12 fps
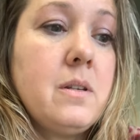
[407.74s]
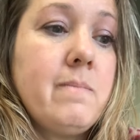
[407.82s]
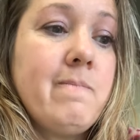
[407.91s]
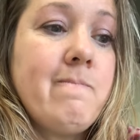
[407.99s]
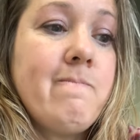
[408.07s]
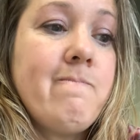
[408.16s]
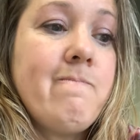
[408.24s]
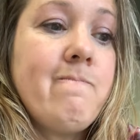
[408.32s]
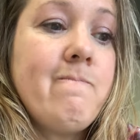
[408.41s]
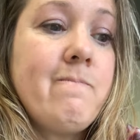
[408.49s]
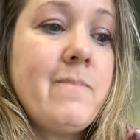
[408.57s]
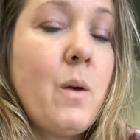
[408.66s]

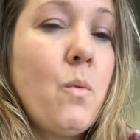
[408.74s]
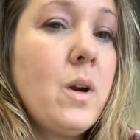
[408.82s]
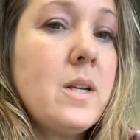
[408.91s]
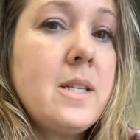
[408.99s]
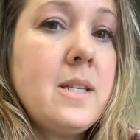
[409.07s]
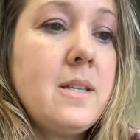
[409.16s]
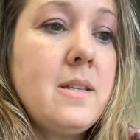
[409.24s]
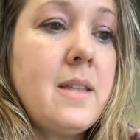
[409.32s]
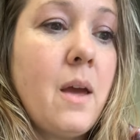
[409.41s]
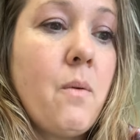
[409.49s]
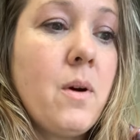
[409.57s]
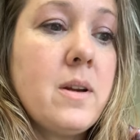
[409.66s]
they
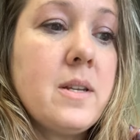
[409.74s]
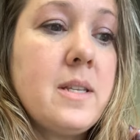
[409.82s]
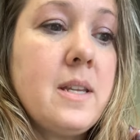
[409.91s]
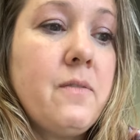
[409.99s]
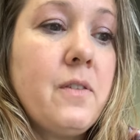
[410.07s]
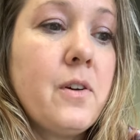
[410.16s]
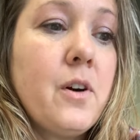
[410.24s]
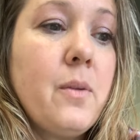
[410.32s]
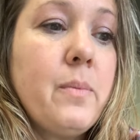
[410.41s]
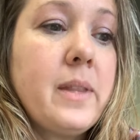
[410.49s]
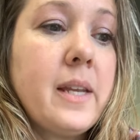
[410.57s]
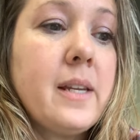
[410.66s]
weren't difficult,
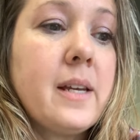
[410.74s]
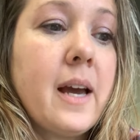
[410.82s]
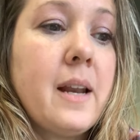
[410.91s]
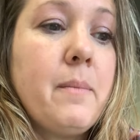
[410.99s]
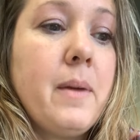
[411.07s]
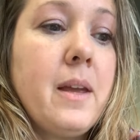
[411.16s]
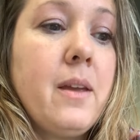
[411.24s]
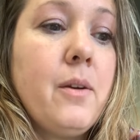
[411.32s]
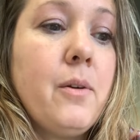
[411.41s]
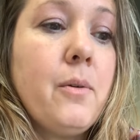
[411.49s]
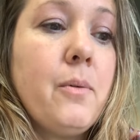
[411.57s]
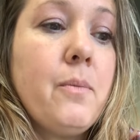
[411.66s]
but they did kind of make
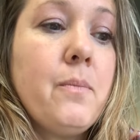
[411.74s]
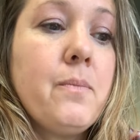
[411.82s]
you